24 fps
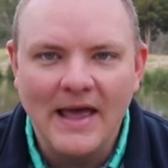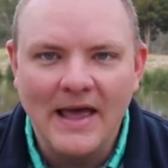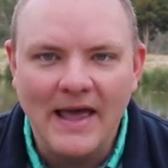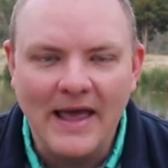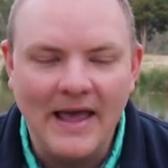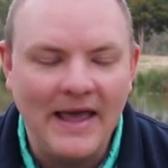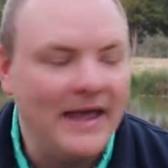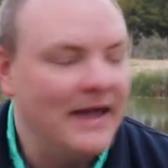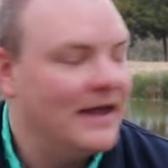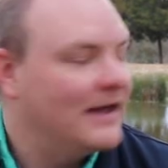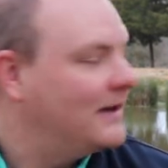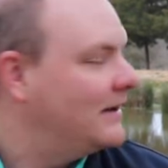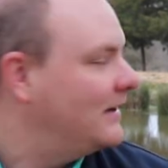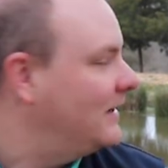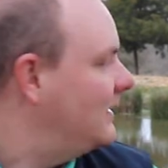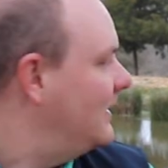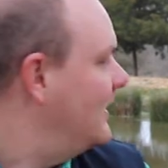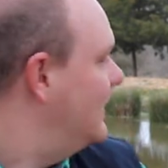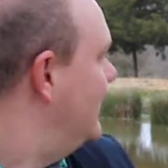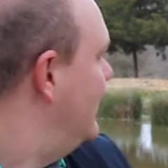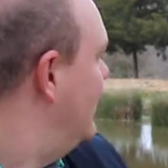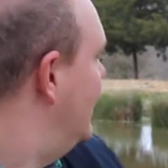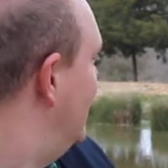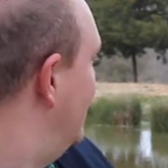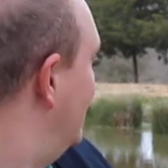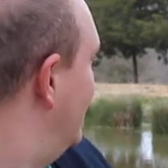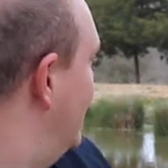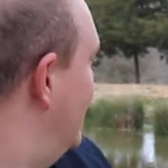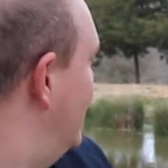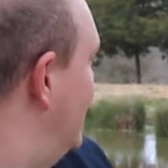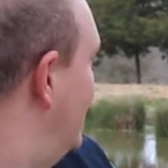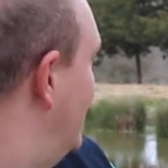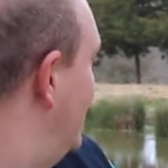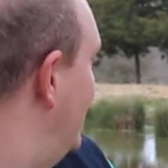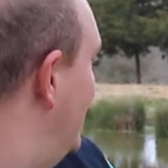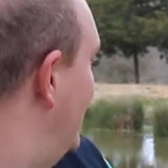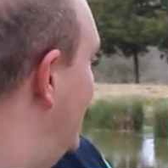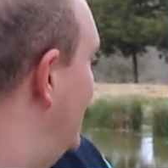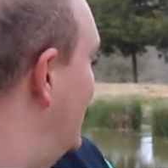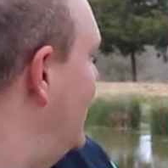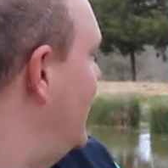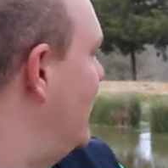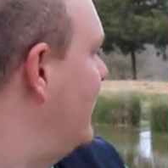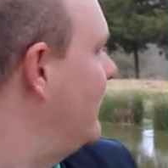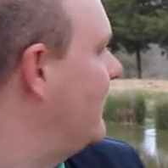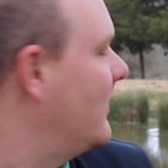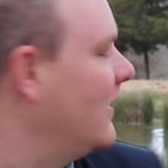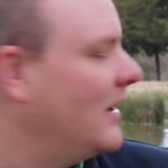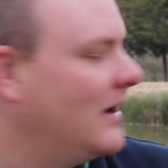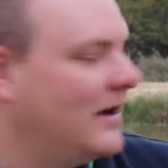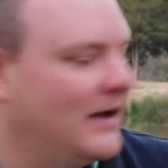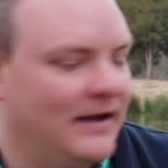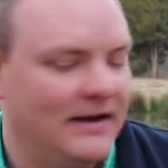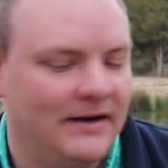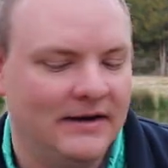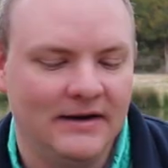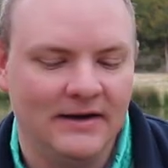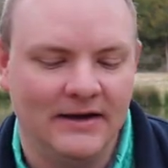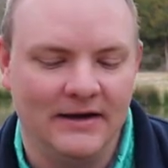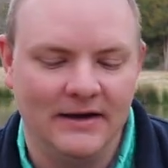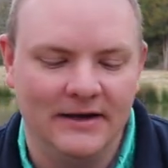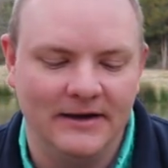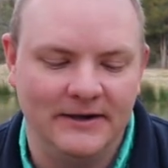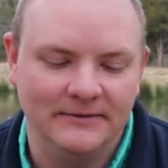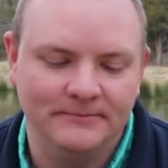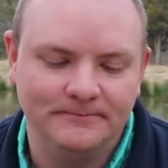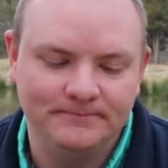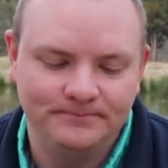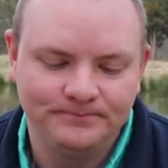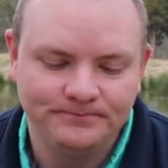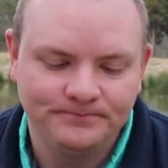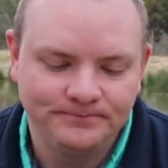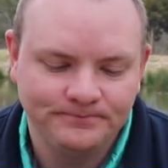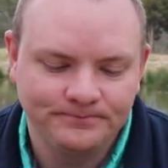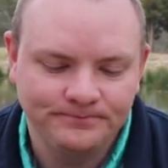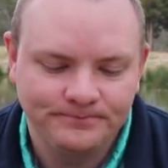And then, you know, you've got um,